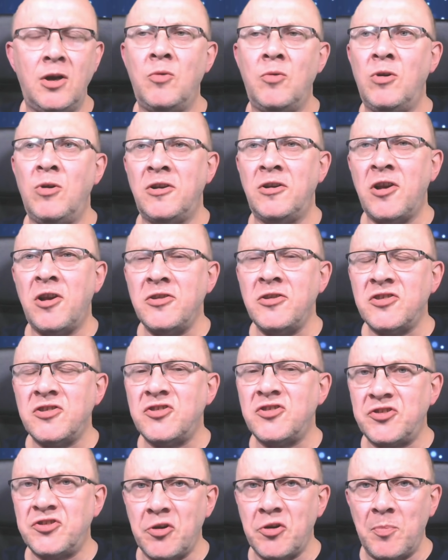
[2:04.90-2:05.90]
Well, I'd like to
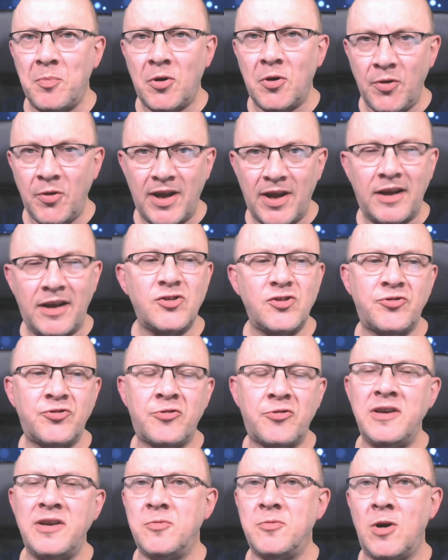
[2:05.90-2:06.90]
stomp on that
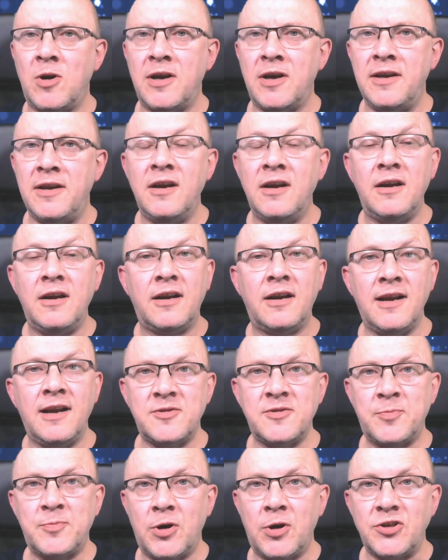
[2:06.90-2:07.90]
straight away.
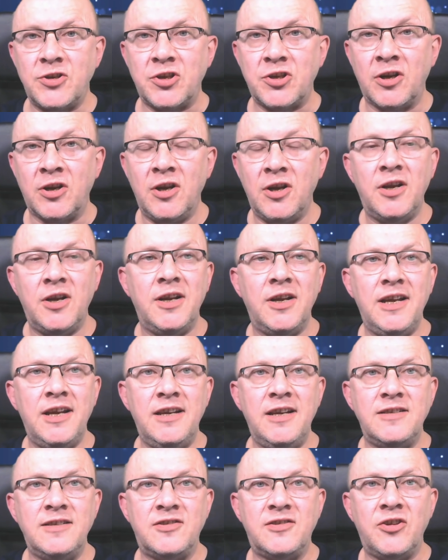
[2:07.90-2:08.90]
Gas pressure
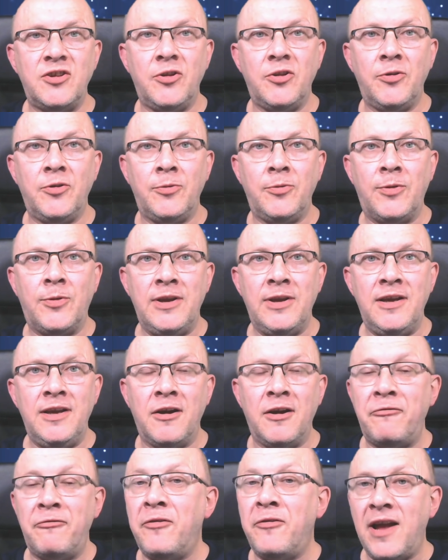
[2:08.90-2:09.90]
is the
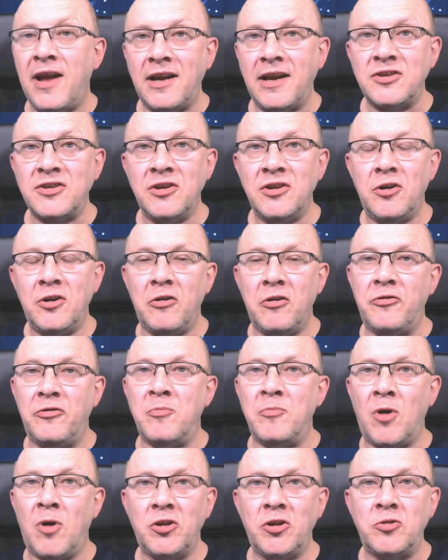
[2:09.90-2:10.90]
effect of the
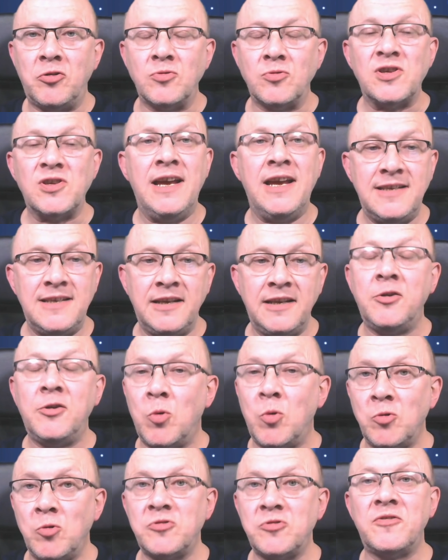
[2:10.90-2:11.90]
molecules hitting the
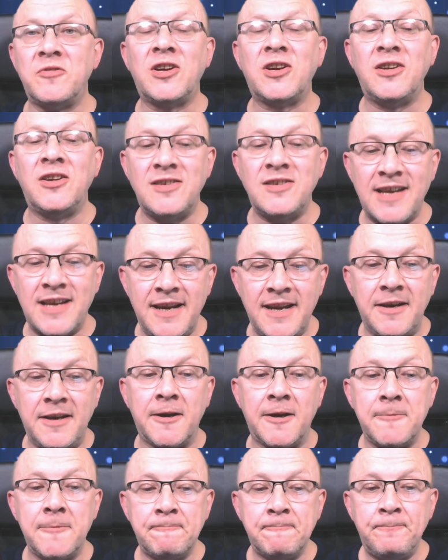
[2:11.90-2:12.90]
walls of the
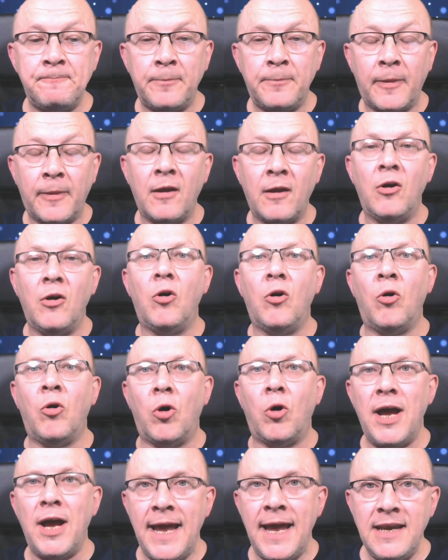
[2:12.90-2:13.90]
container
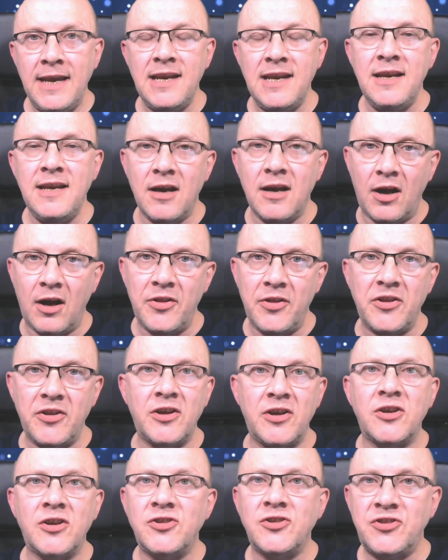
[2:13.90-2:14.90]
or any
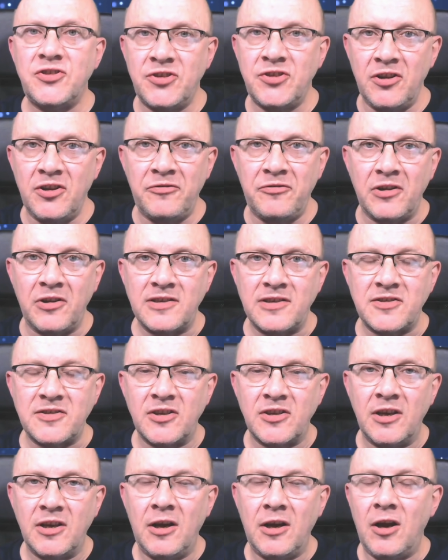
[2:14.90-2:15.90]
other surface.
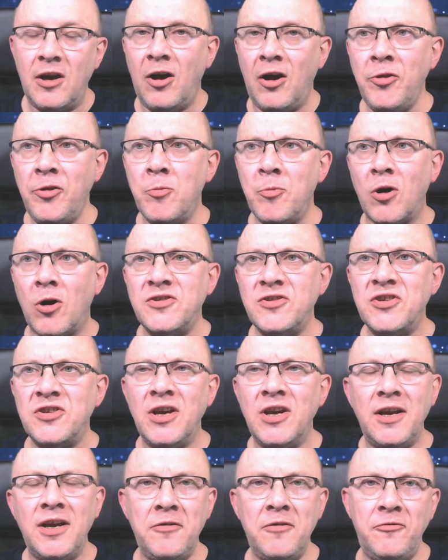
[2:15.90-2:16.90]
Otherwise,
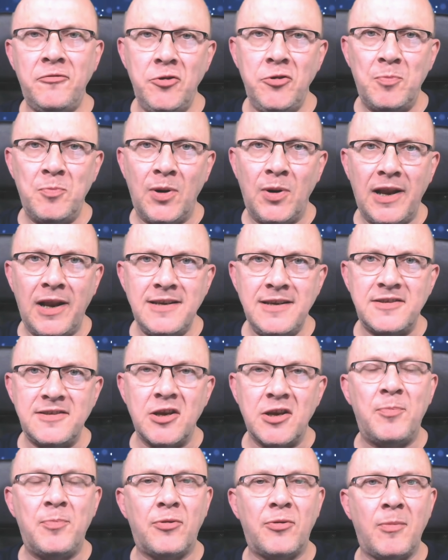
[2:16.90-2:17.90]
if you placed
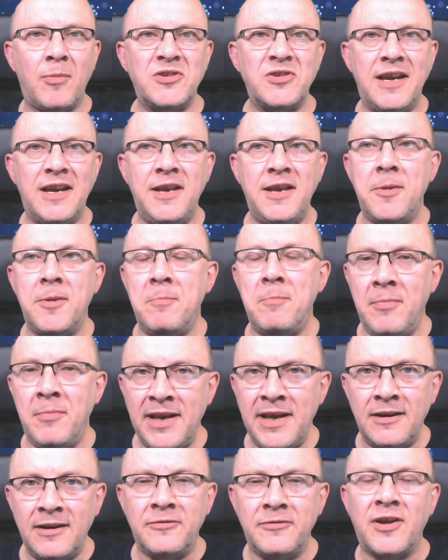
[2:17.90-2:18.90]
a barometer in the
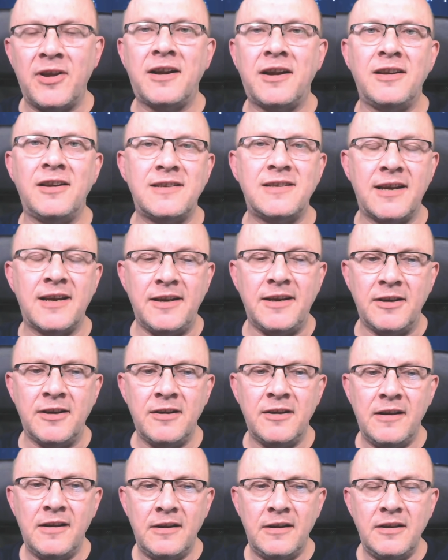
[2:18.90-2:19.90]
middle of that container,
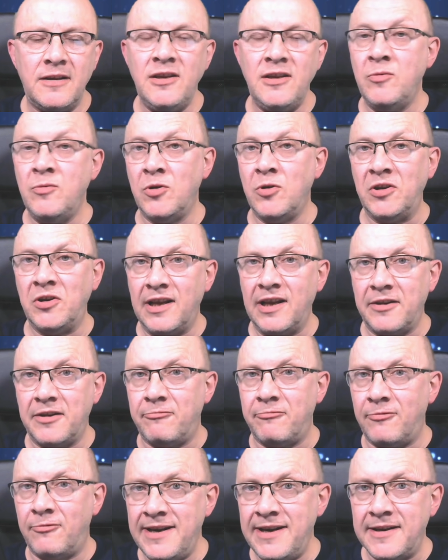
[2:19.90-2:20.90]
you wouldn't get a
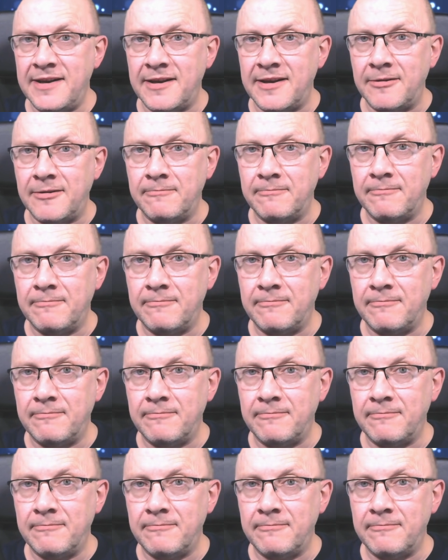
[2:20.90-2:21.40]
reading.